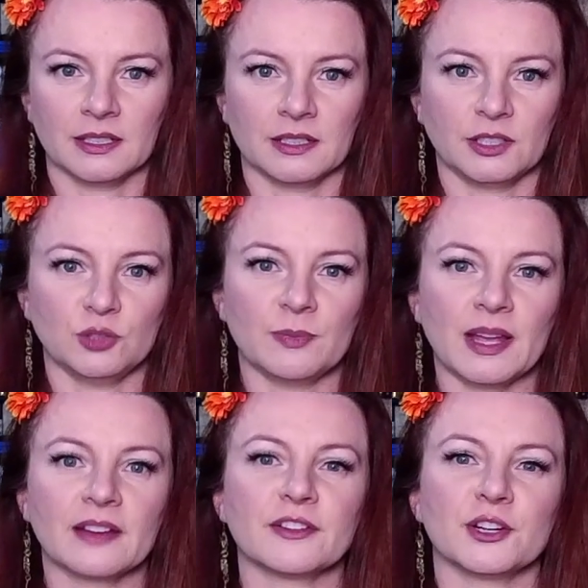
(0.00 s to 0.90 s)
You may
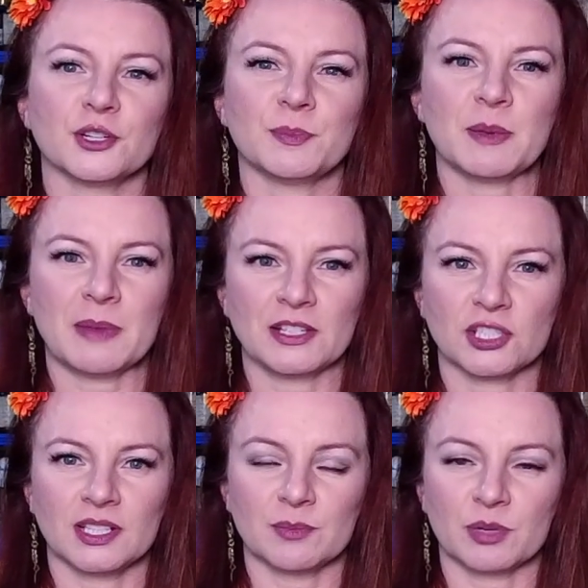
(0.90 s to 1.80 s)
have heard me
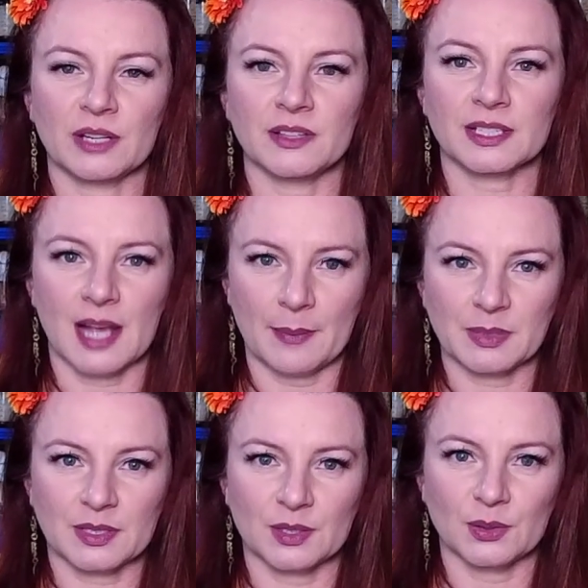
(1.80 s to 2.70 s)
mention in previous
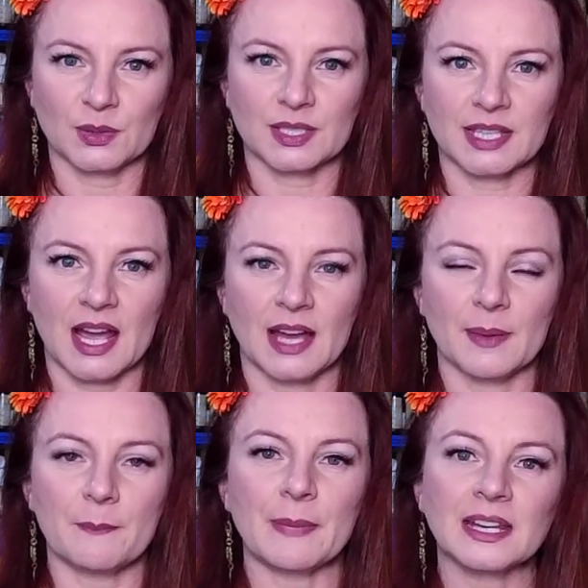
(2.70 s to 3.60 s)
episodes that
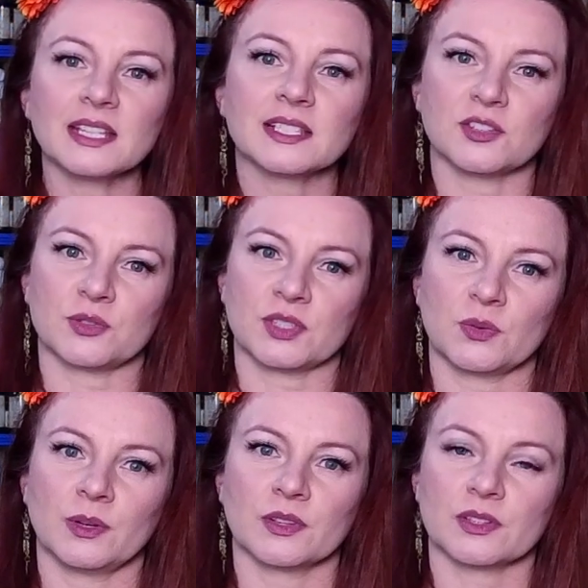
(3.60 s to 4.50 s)
many citrus
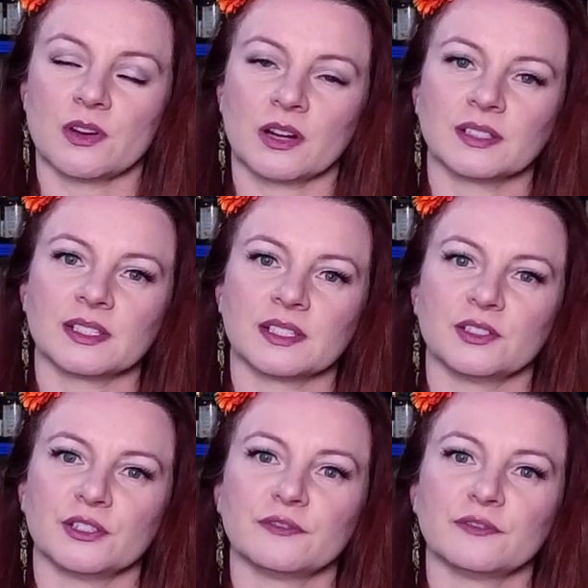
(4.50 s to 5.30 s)
oils are considered